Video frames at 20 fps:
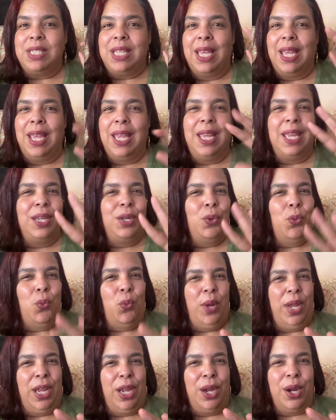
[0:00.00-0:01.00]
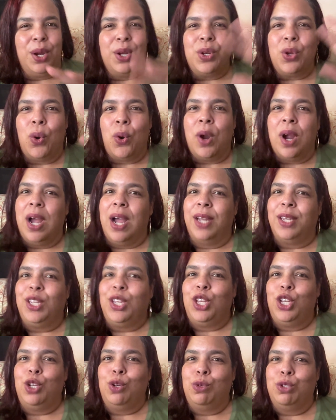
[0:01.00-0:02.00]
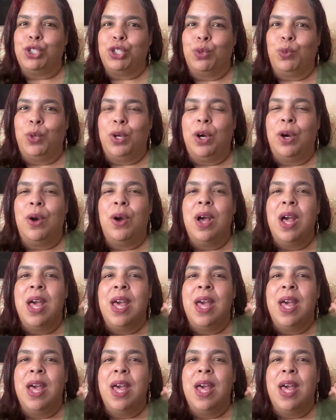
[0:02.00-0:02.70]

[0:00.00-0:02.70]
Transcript: 10 weird or unusual